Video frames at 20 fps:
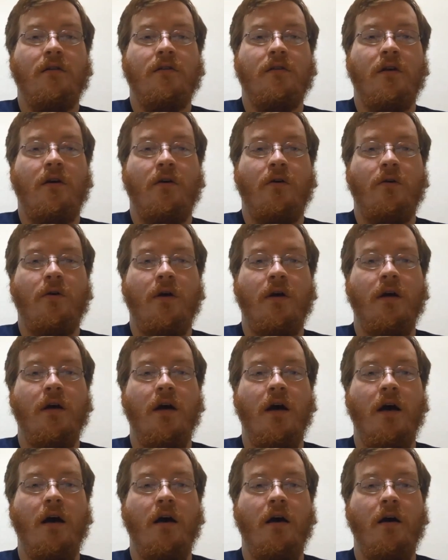So
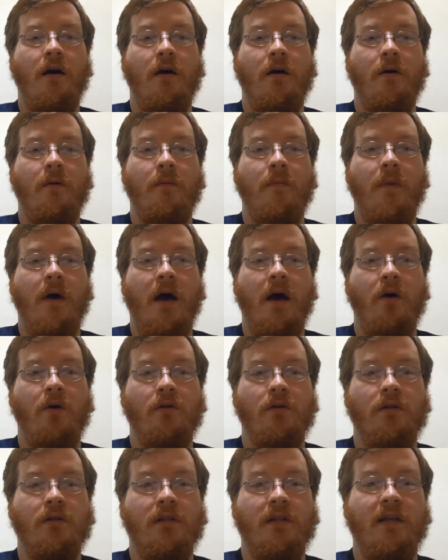
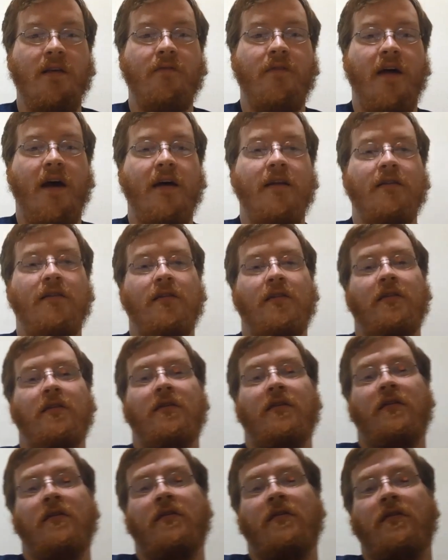I'll leave it
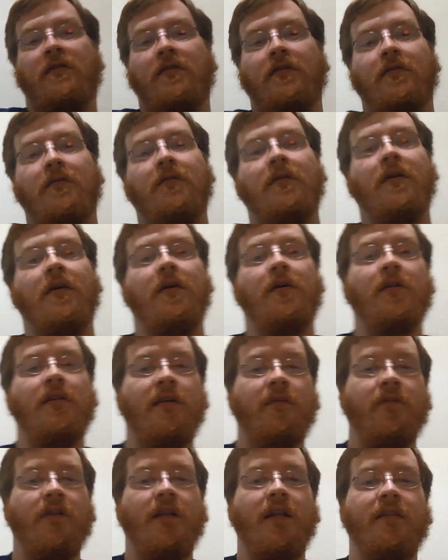
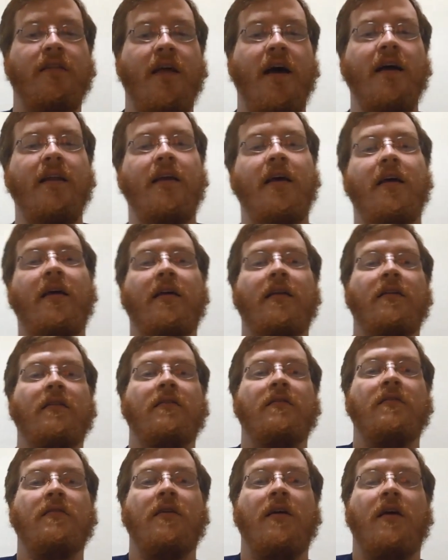at that,
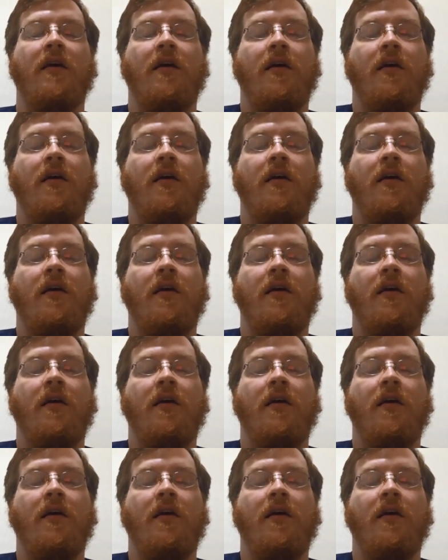and